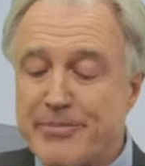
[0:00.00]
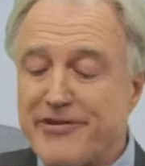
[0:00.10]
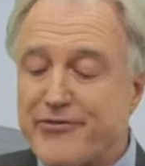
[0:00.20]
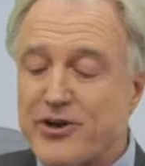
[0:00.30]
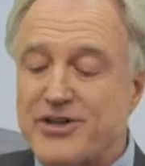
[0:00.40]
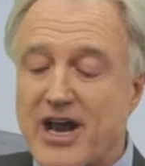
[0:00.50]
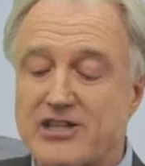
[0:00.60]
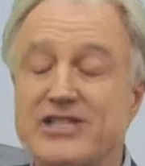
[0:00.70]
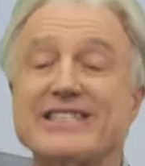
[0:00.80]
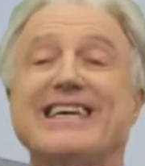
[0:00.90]
before
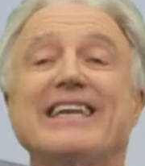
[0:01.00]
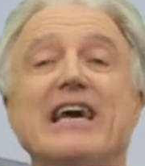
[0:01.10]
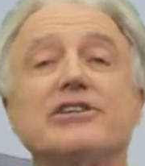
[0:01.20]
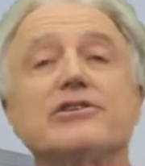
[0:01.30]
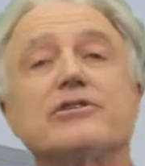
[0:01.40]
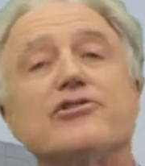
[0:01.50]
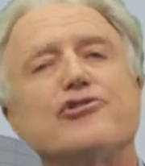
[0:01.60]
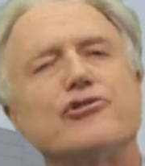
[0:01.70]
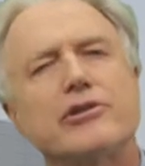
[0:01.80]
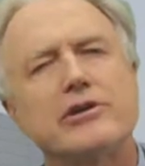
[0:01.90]
toxins can enter
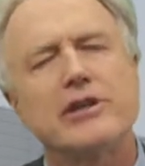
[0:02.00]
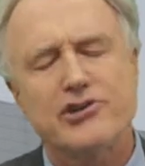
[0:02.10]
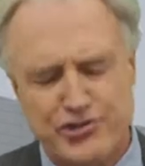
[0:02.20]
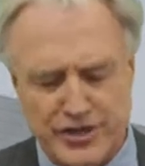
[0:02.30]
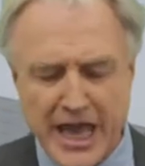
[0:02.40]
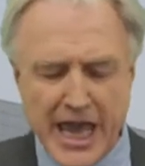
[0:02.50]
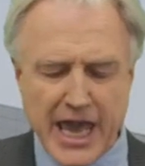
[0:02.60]
circulation.